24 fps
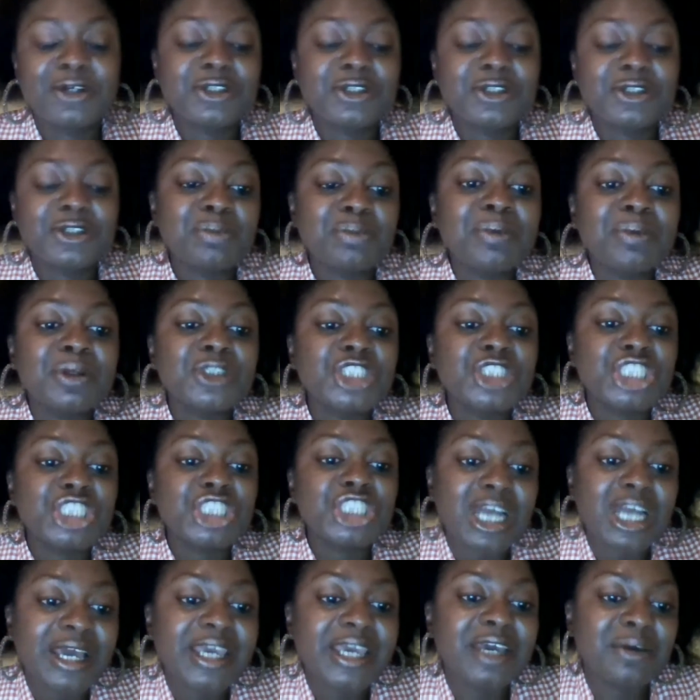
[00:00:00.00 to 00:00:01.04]
because people
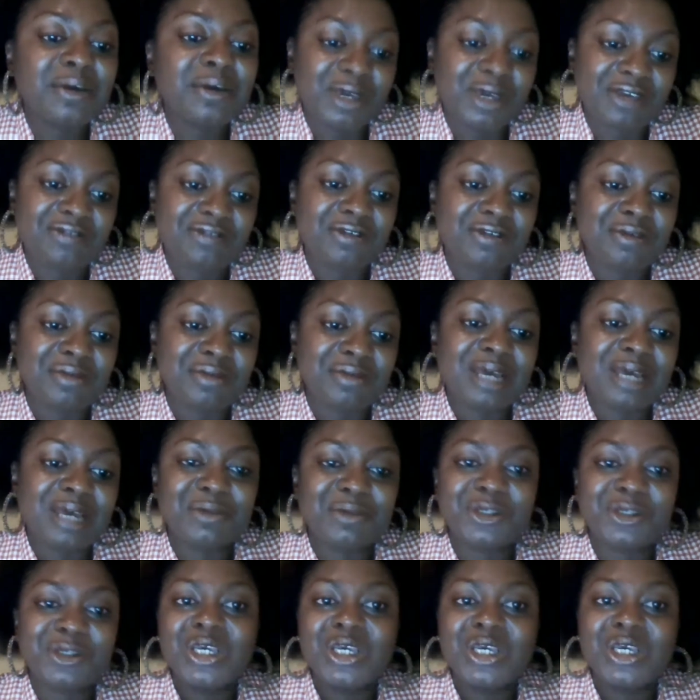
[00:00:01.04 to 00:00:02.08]
shy away from
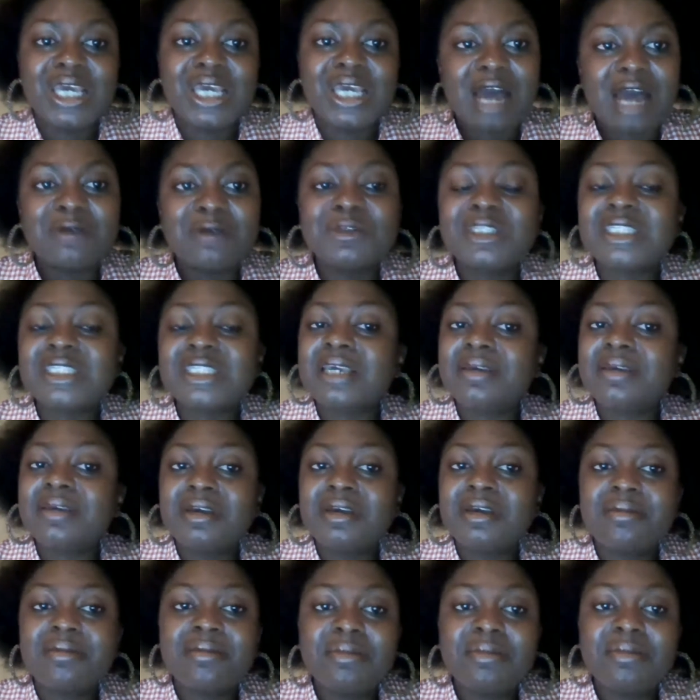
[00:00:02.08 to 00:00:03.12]
that. But I would
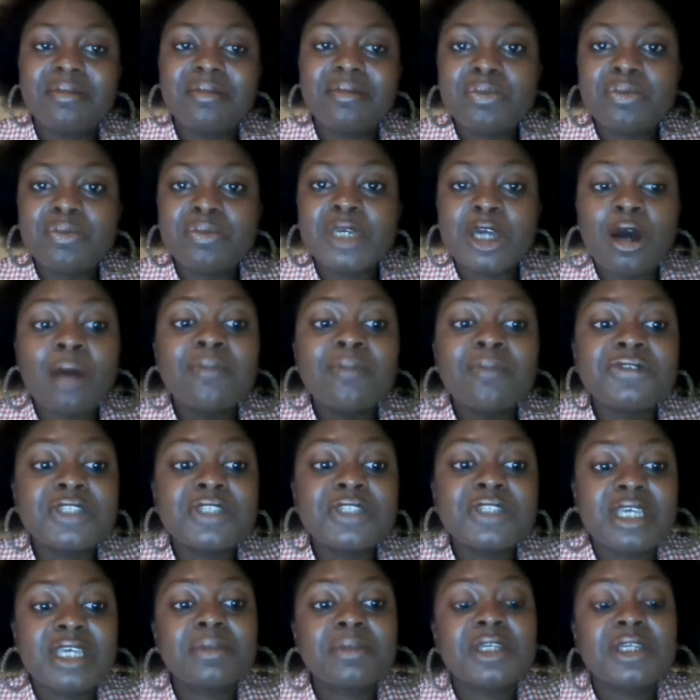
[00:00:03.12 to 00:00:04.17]
say be
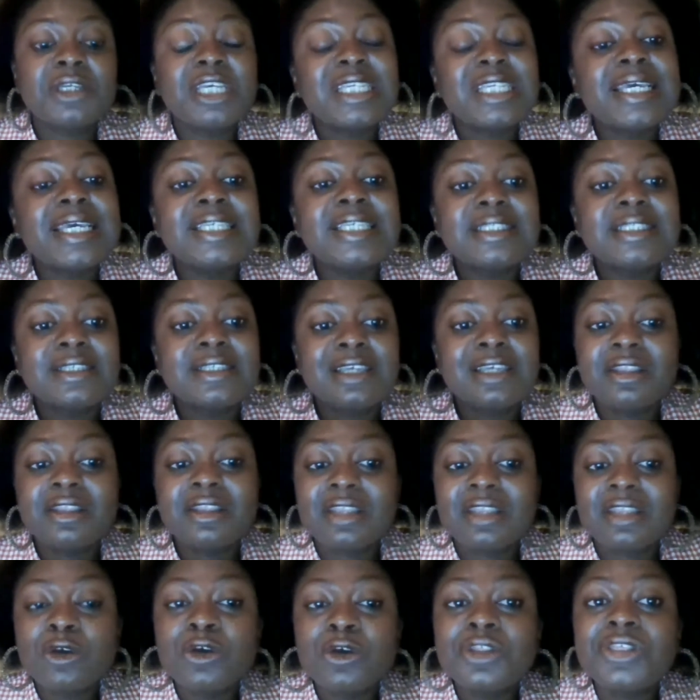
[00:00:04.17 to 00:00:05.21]
comfortable. It is
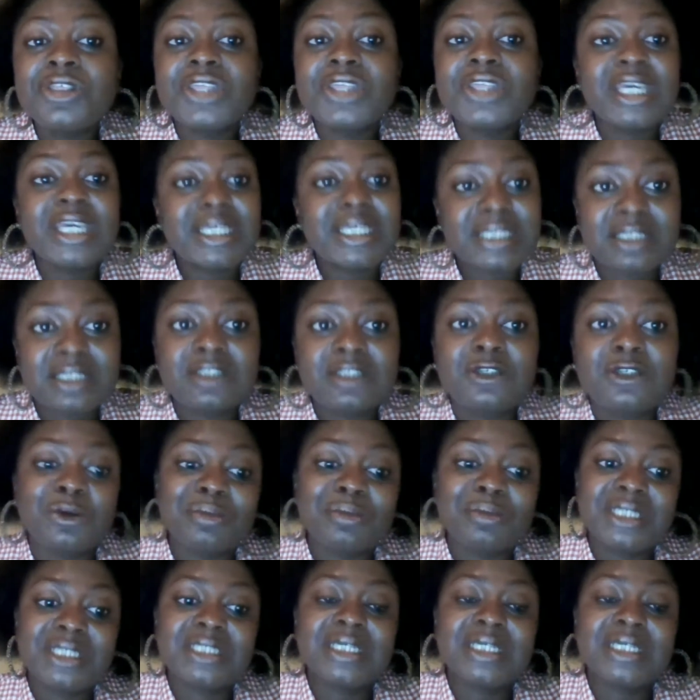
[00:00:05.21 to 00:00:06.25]
the good thing is it's your
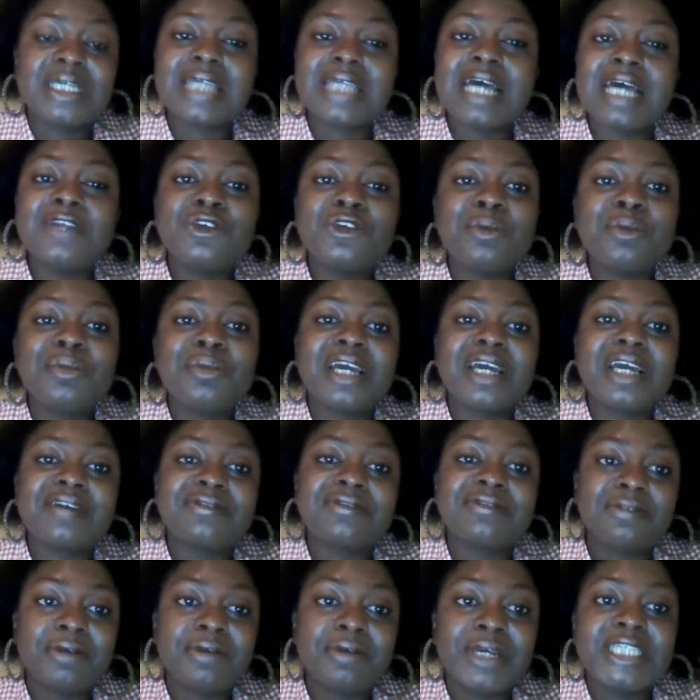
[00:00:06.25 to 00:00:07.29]
business, and don't be
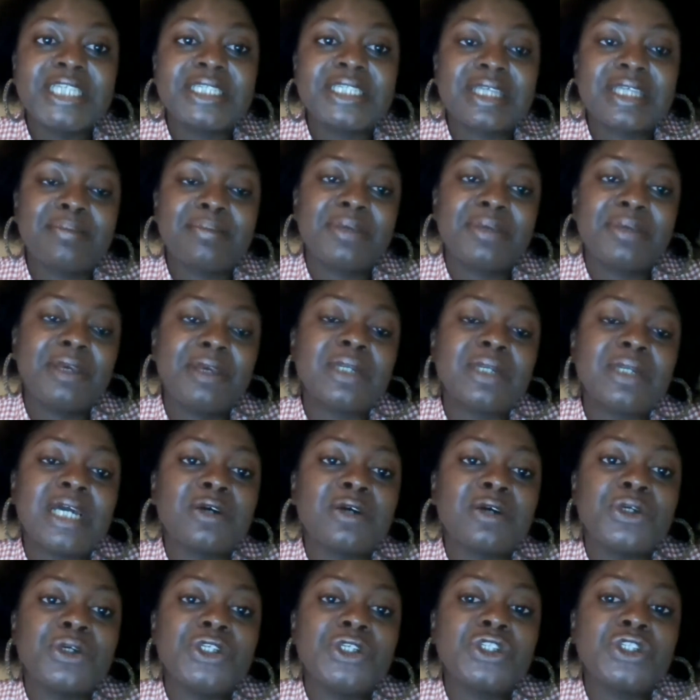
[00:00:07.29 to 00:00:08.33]
afraid that people are
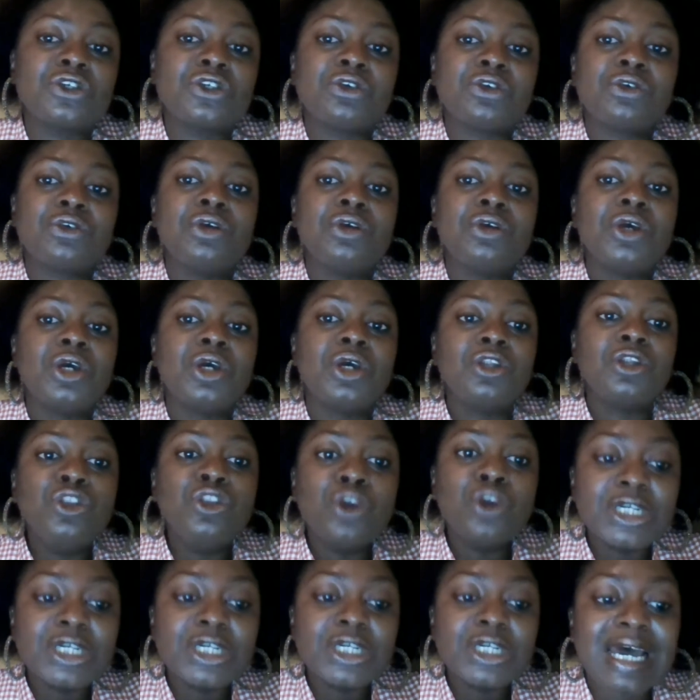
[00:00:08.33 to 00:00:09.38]
going to
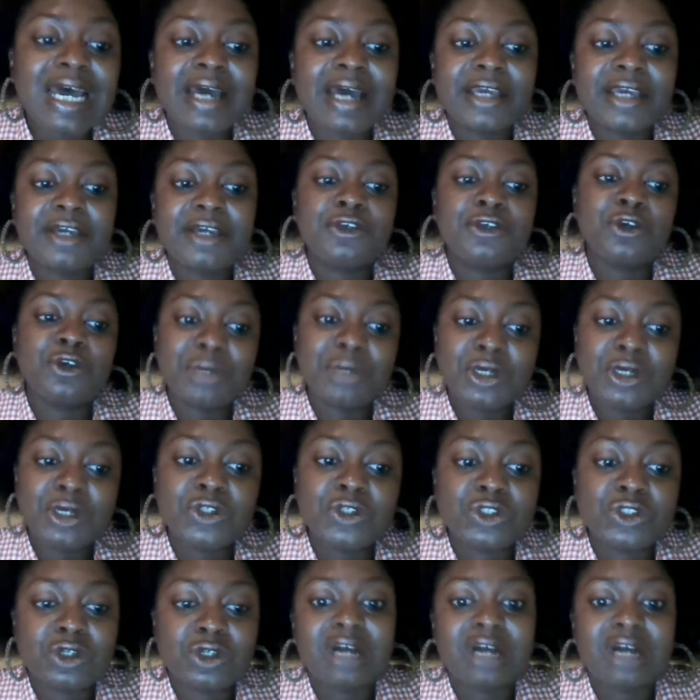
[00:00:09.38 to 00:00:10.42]
not hire you
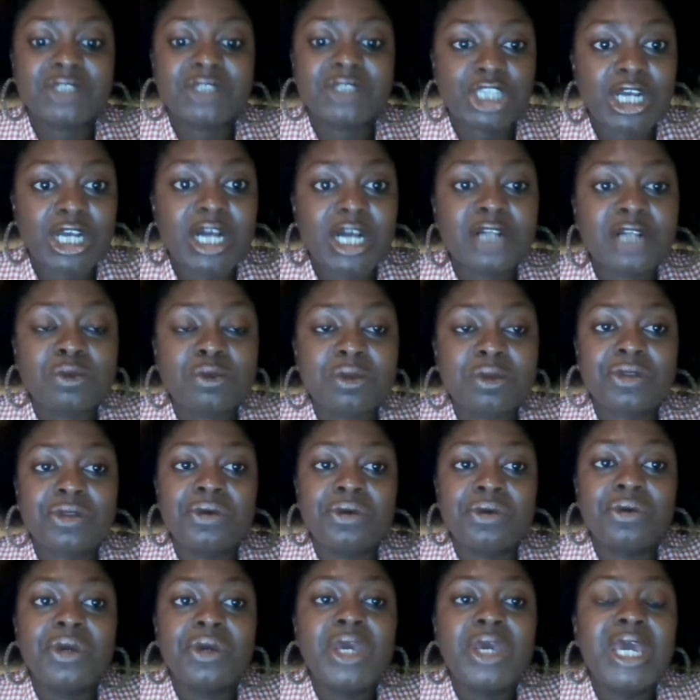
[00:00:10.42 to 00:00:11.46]
because you have a child with
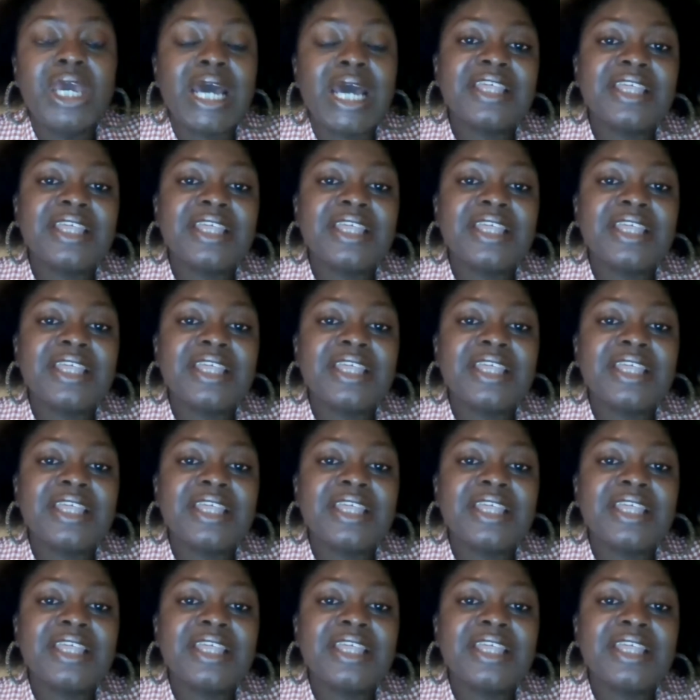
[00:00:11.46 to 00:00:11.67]
you. I